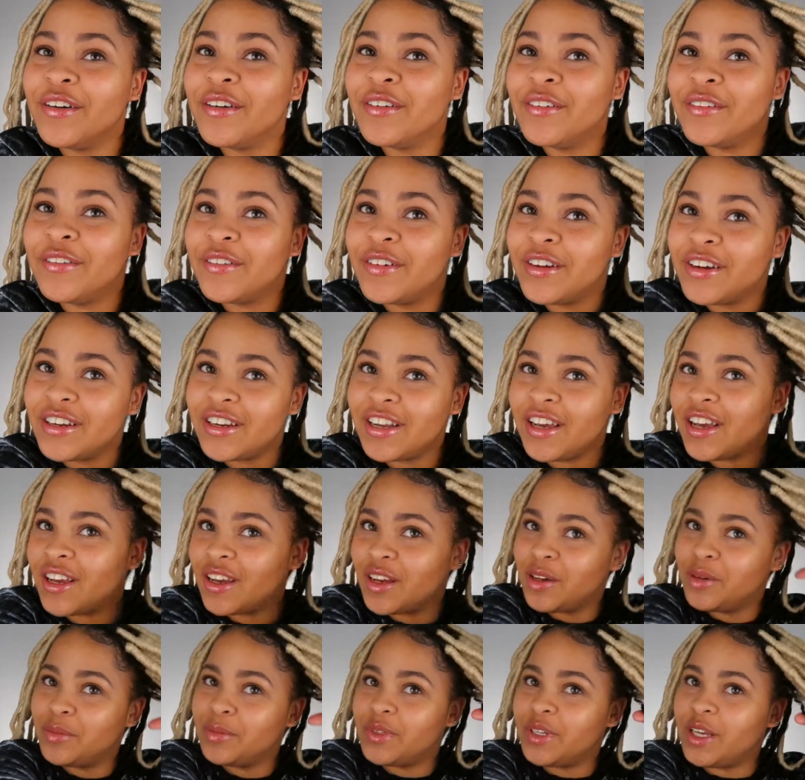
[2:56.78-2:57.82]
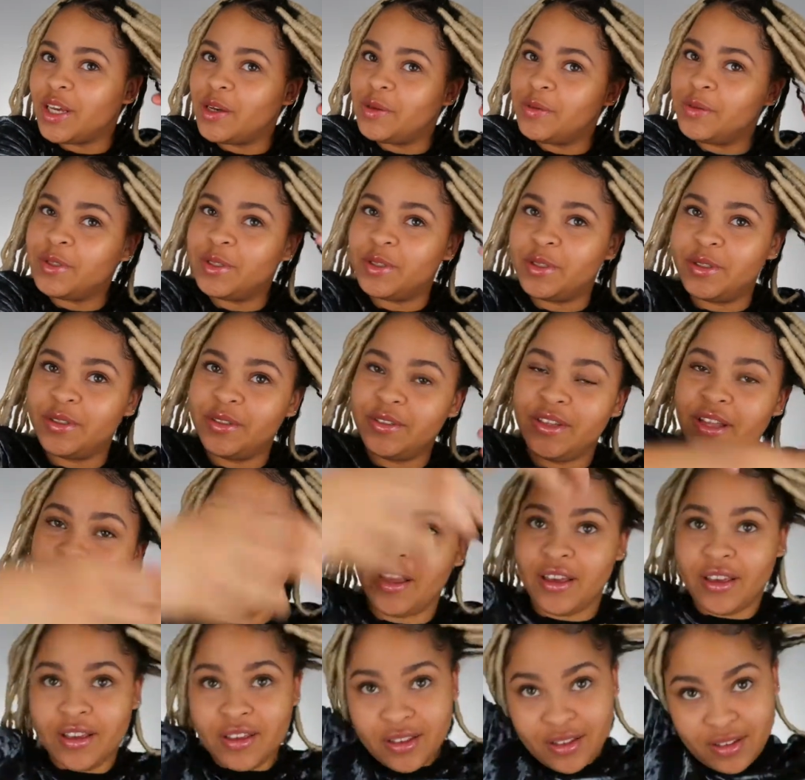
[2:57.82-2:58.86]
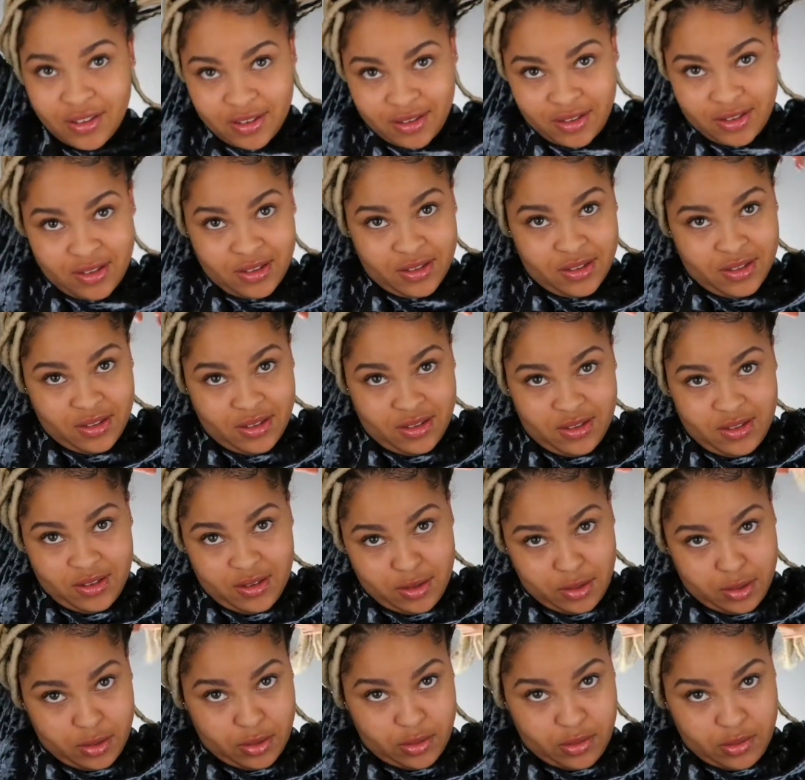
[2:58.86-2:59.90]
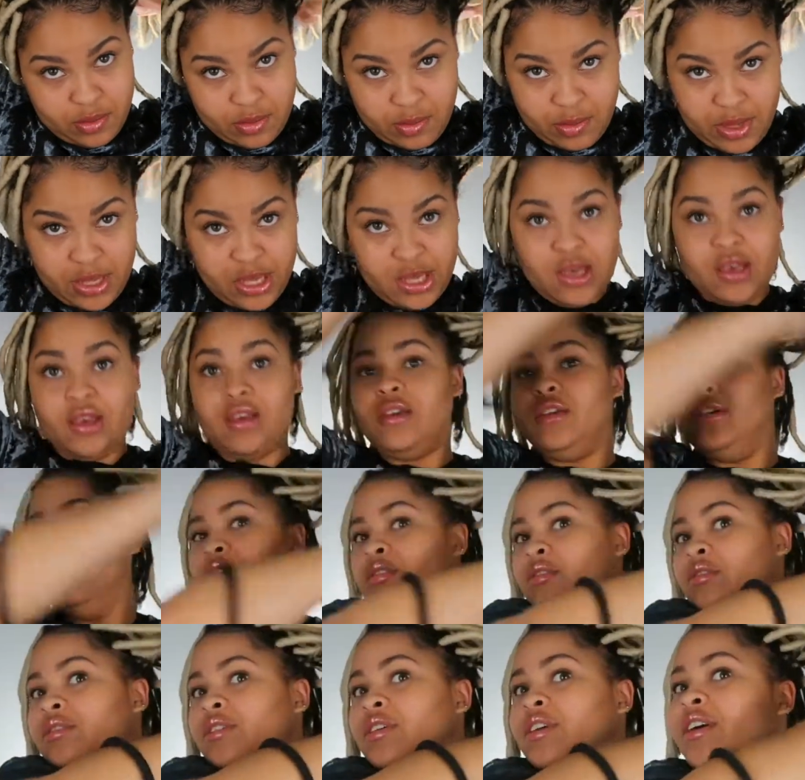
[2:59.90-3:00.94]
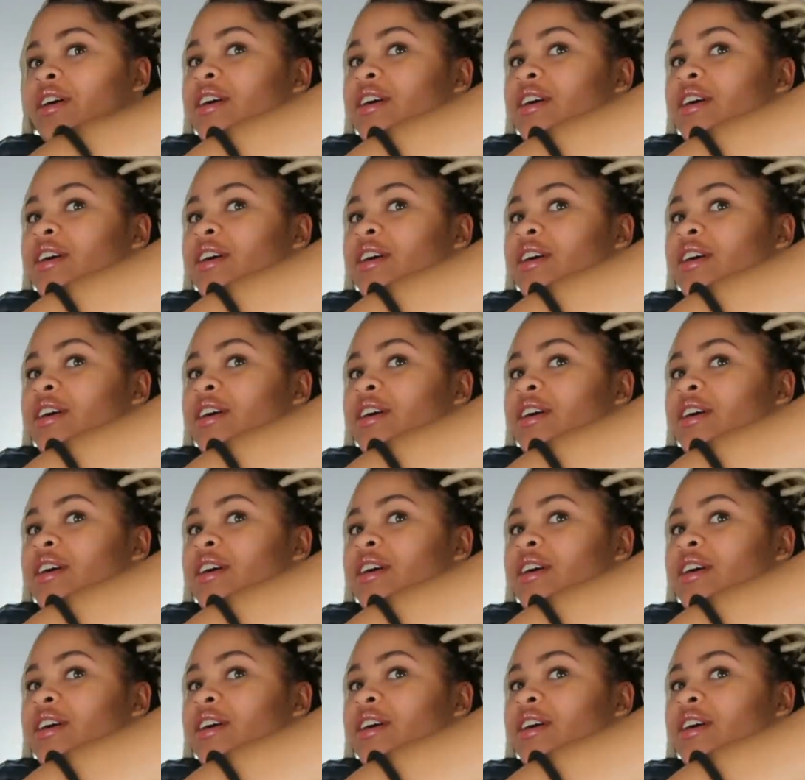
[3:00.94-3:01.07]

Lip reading: we're not gonna be able to like be cute